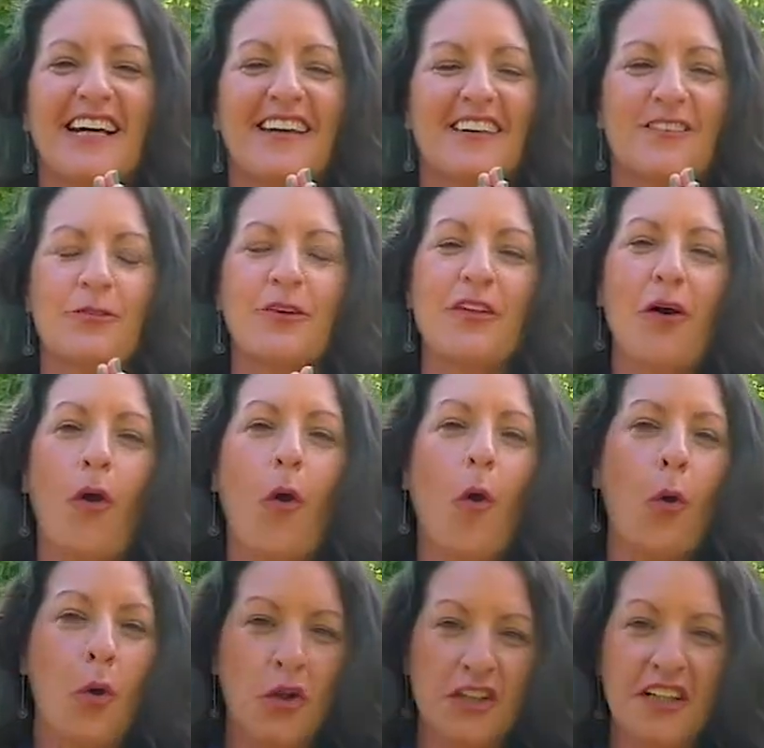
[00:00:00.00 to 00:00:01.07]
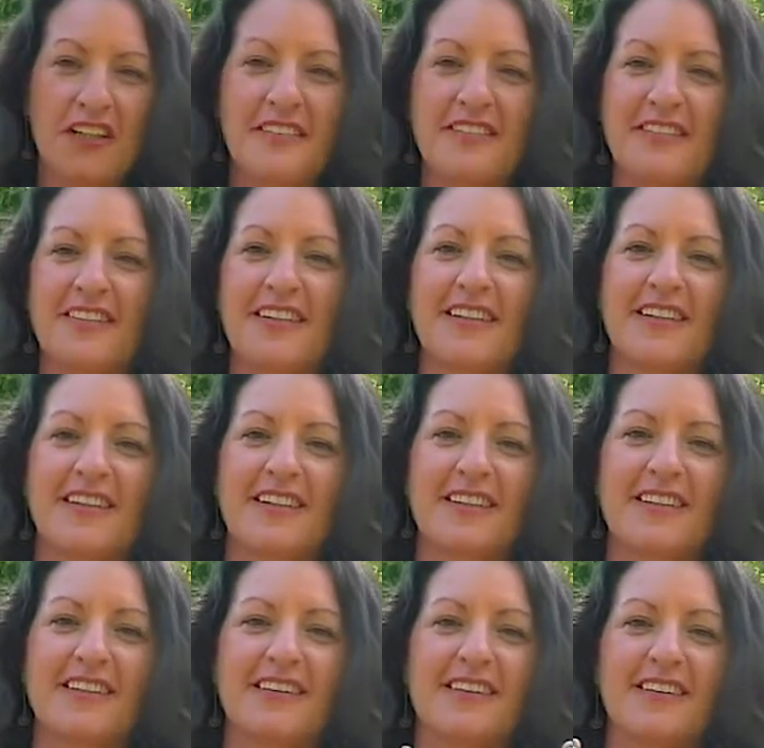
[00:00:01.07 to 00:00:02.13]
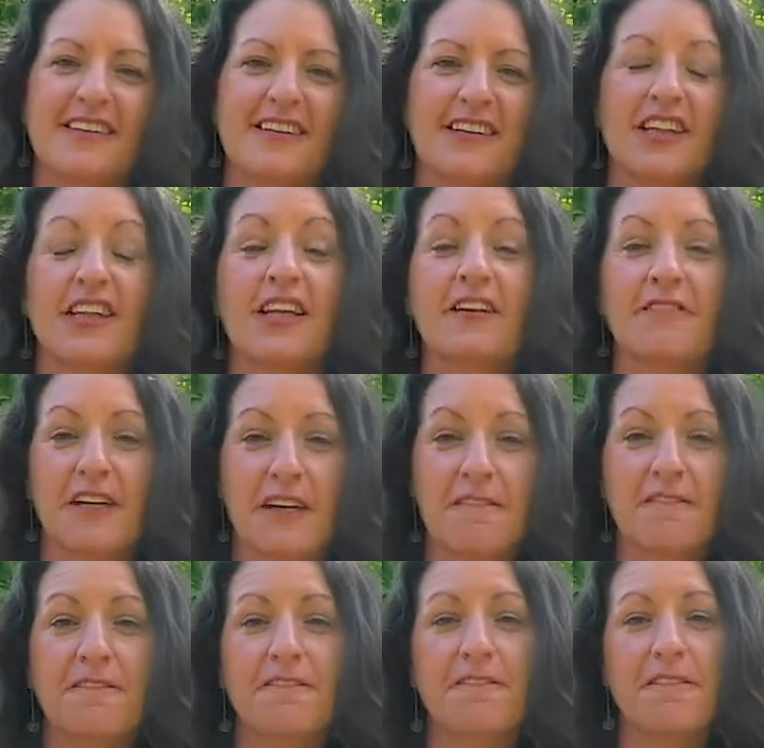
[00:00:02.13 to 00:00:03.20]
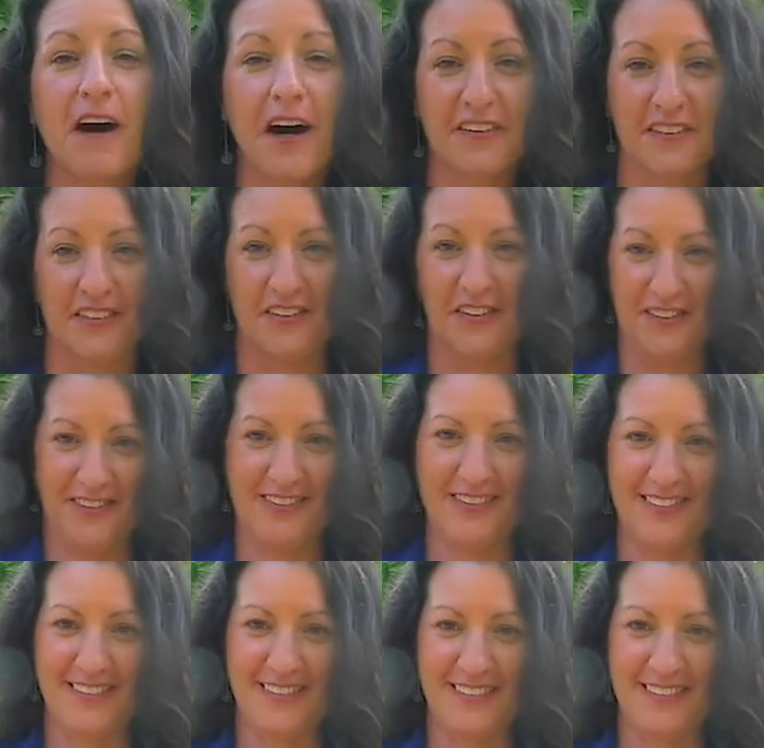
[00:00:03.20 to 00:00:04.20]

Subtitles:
is one of the oldest living fossils.